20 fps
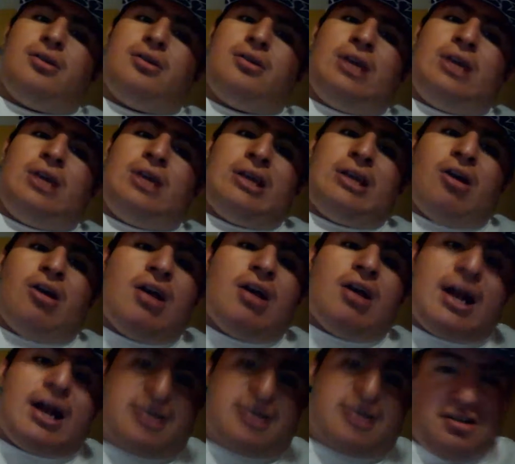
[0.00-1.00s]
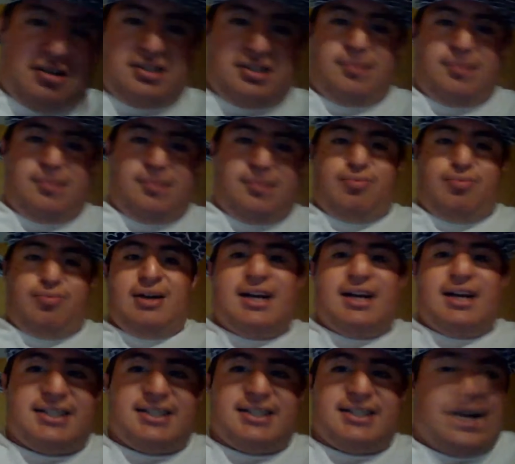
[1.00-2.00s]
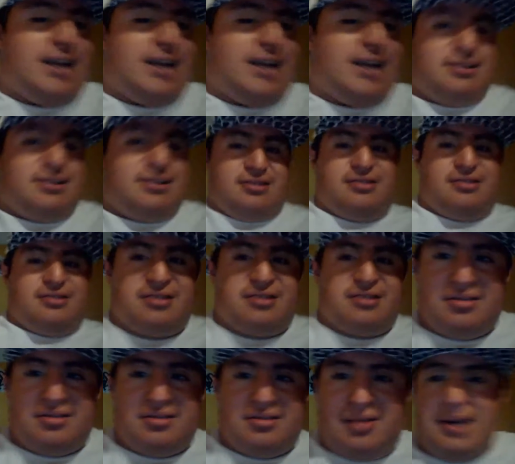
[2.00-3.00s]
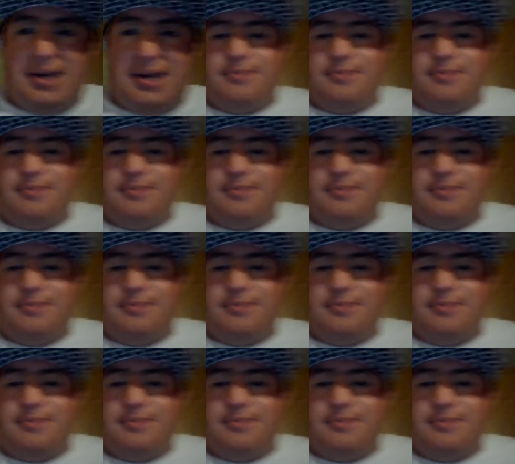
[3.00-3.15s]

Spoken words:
You had all actors, the Briggs, the Hamsters, right?